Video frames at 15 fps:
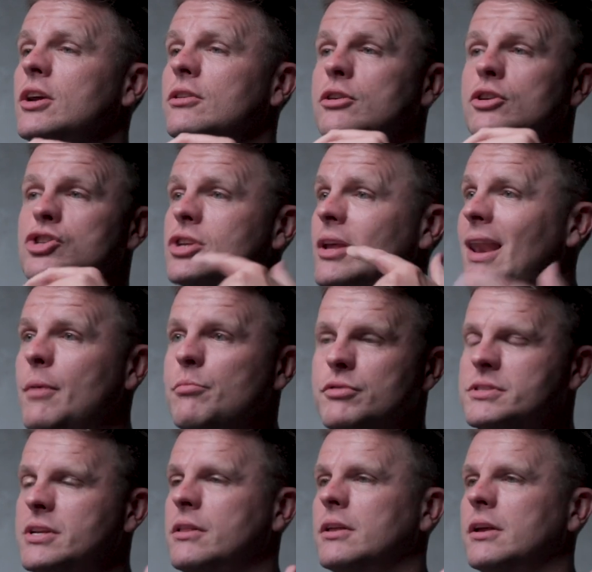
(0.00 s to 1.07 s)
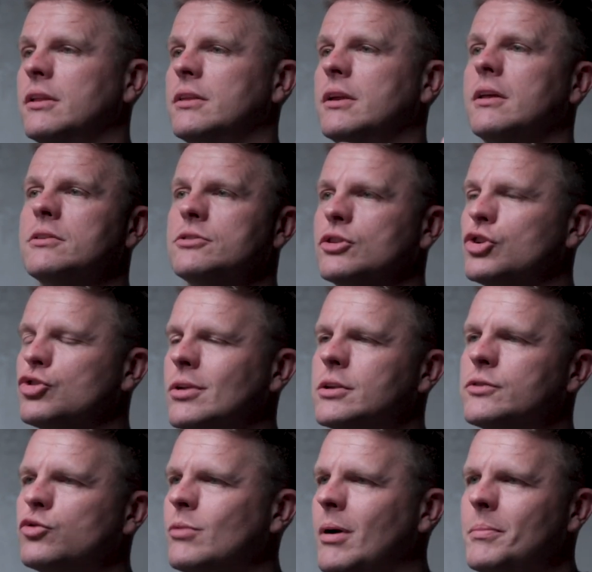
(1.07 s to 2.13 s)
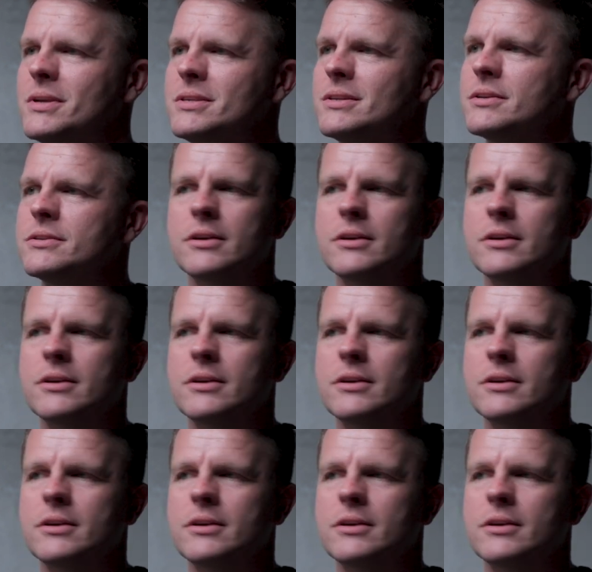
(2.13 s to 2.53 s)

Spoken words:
the celebrity thing, thinking it's going to transform our business.